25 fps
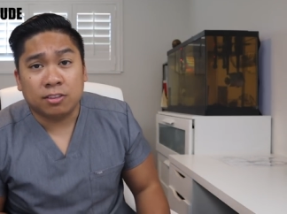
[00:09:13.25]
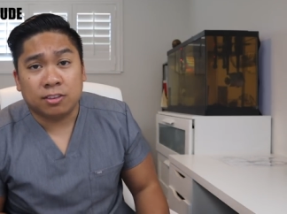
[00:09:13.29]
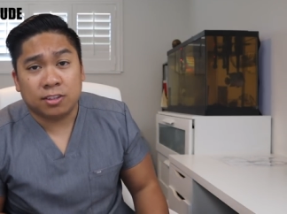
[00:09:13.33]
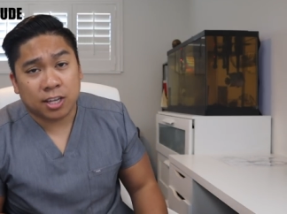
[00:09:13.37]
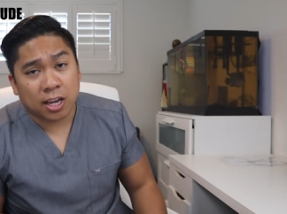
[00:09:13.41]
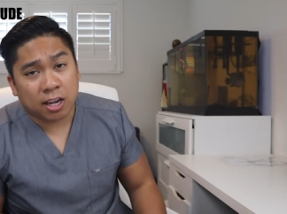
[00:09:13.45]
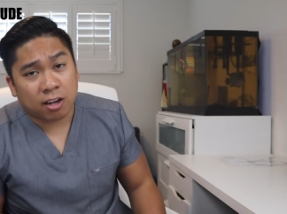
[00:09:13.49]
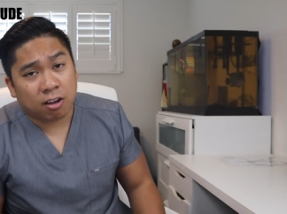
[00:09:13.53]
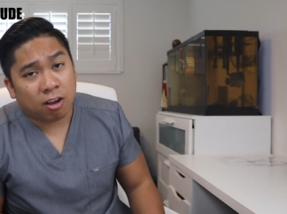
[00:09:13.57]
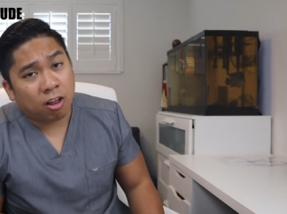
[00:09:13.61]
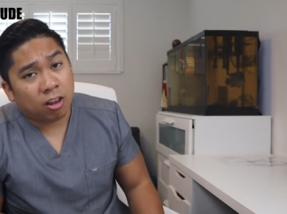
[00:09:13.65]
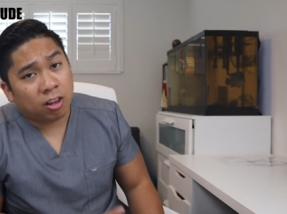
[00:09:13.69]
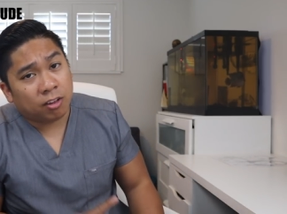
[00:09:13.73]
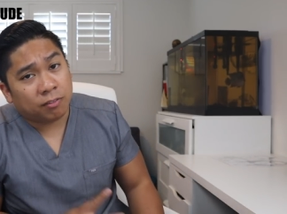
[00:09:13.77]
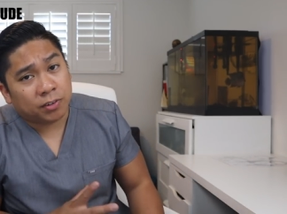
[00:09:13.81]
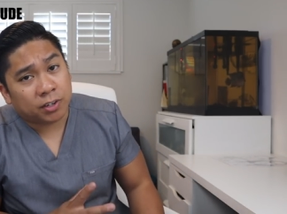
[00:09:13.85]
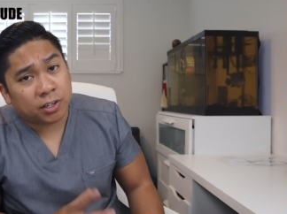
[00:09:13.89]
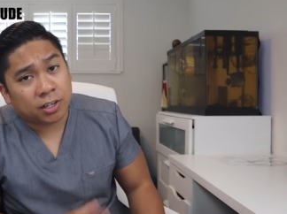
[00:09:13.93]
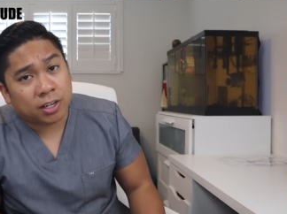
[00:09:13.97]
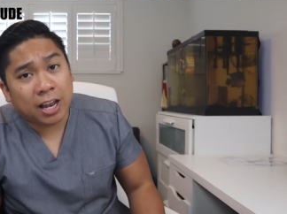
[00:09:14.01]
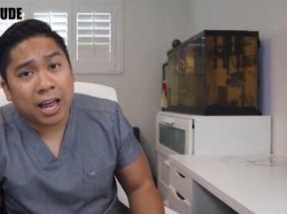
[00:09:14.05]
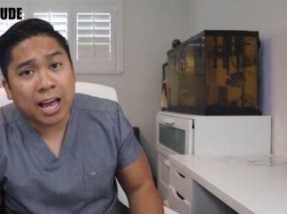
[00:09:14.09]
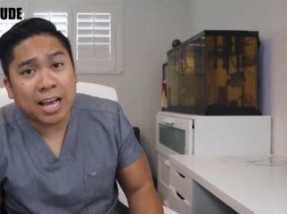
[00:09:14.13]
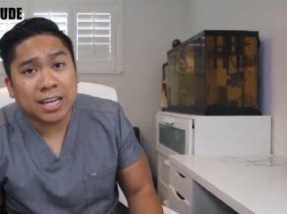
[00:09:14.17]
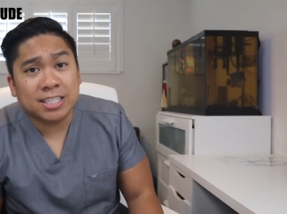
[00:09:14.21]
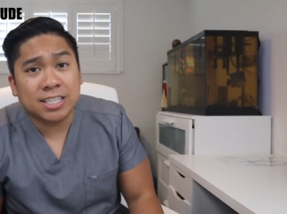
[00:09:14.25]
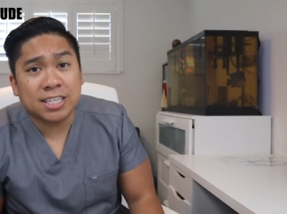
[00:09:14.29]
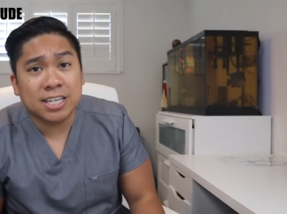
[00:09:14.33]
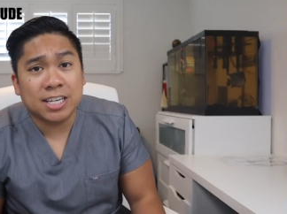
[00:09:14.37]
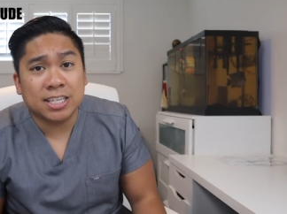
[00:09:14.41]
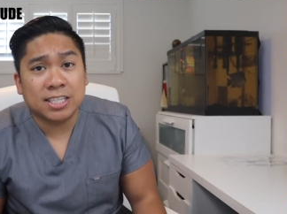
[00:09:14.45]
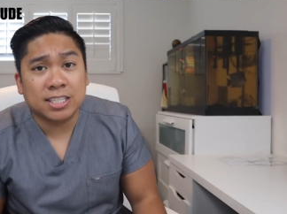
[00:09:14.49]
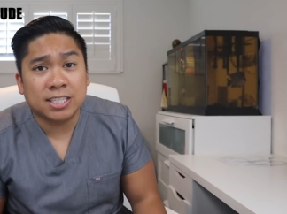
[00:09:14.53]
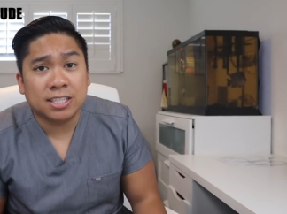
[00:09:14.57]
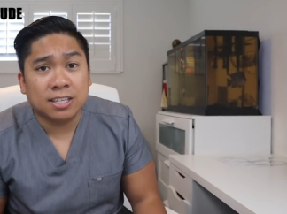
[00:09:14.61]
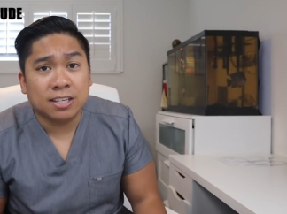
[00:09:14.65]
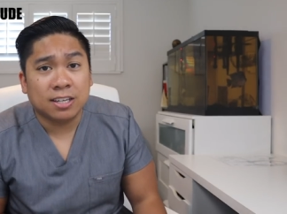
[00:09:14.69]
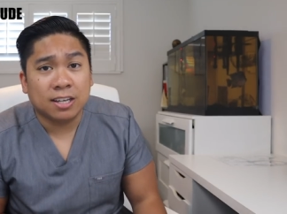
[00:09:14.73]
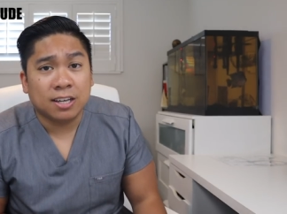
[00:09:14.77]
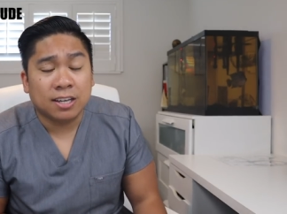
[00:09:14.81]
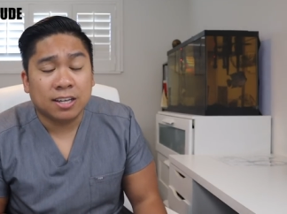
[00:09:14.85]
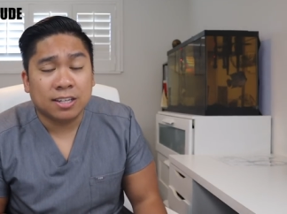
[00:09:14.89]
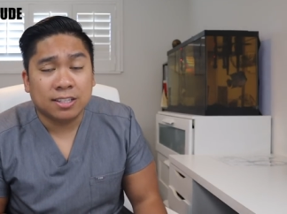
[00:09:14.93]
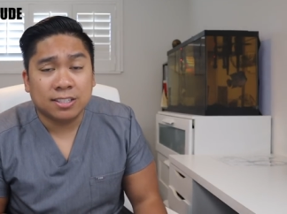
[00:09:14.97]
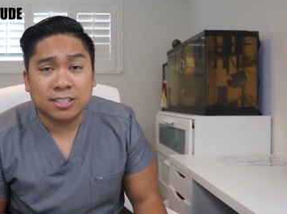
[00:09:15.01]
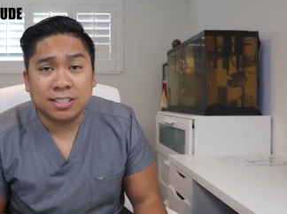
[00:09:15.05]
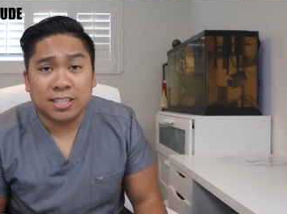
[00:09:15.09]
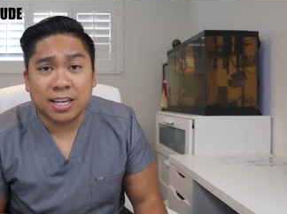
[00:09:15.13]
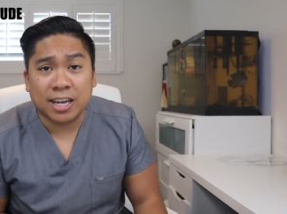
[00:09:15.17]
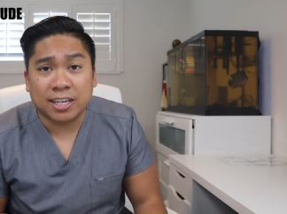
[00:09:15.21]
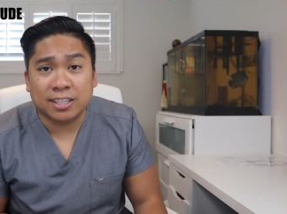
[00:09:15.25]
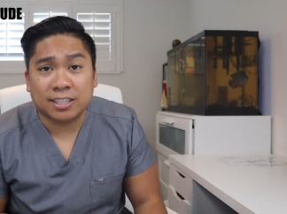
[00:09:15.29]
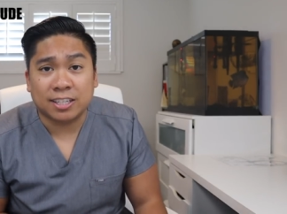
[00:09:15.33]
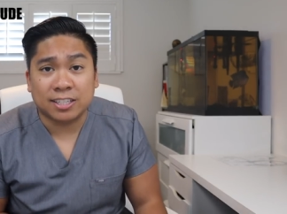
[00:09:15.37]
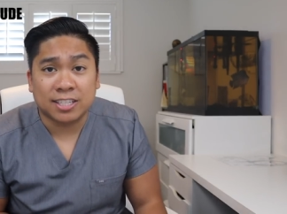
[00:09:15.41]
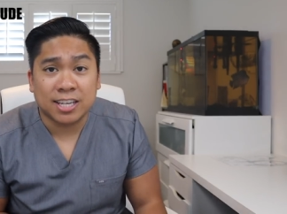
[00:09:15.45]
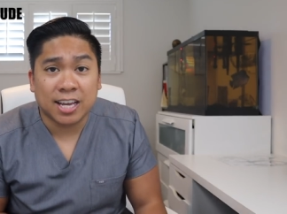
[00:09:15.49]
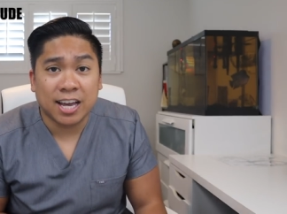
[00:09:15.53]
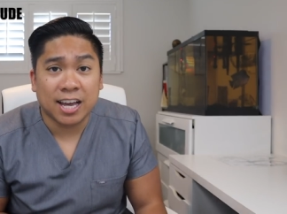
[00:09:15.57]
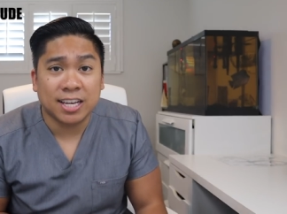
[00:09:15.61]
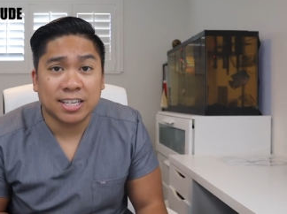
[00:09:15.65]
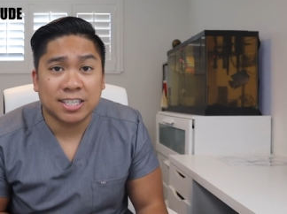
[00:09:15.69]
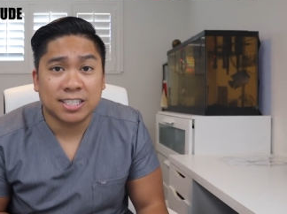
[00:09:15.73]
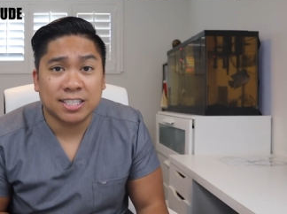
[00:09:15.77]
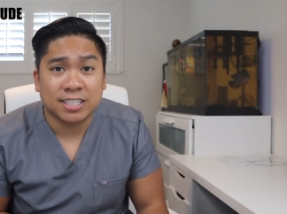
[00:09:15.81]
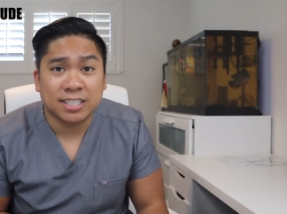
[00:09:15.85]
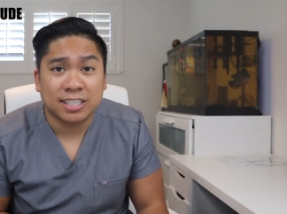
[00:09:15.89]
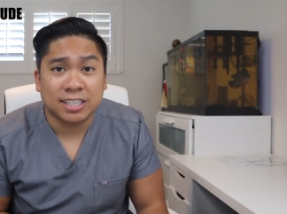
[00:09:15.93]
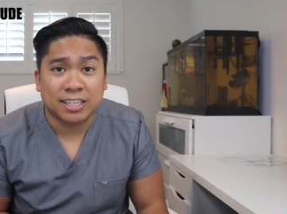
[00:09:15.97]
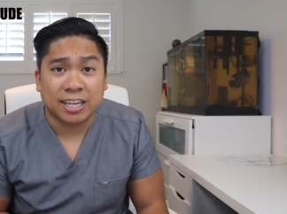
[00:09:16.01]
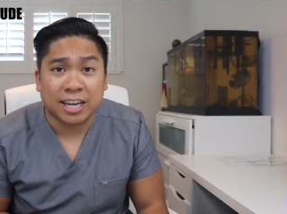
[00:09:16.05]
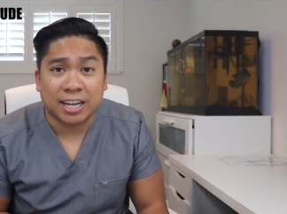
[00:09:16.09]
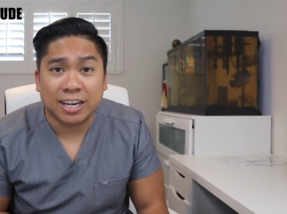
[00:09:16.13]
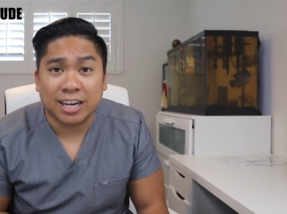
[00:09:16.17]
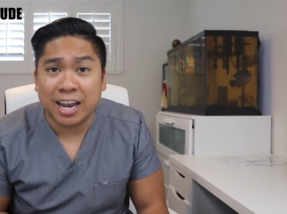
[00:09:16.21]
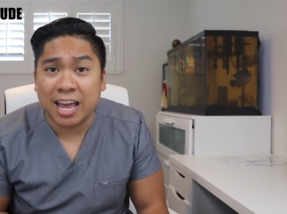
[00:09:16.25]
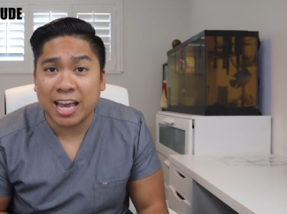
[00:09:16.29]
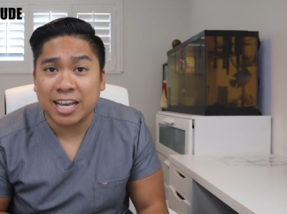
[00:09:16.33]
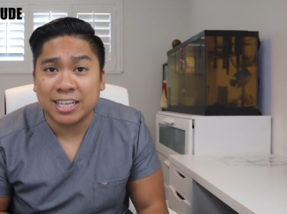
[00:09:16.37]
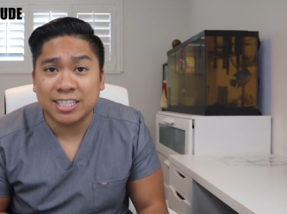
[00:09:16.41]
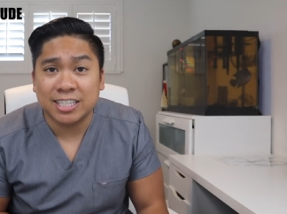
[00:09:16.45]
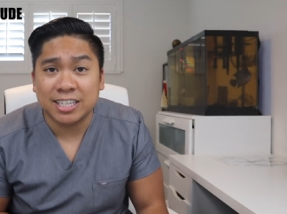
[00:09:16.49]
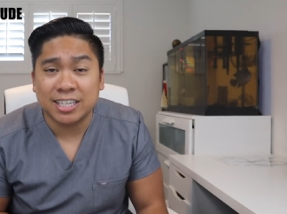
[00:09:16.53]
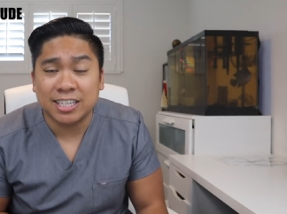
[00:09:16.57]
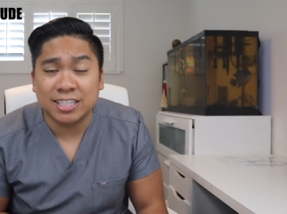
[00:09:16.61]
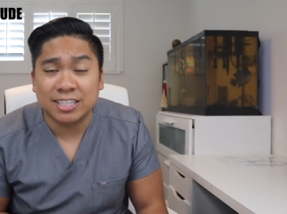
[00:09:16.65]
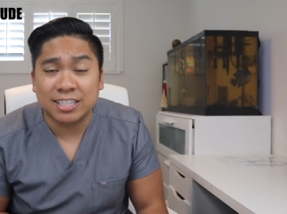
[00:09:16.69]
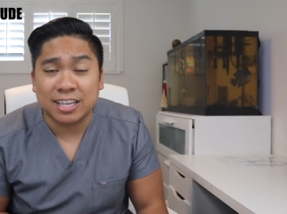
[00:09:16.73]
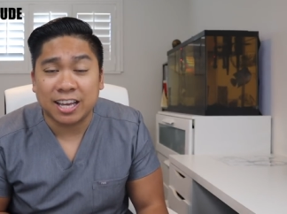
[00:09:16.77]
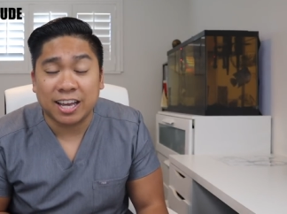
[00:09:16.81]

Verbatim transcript: take all of your classes, take the test, get licensed,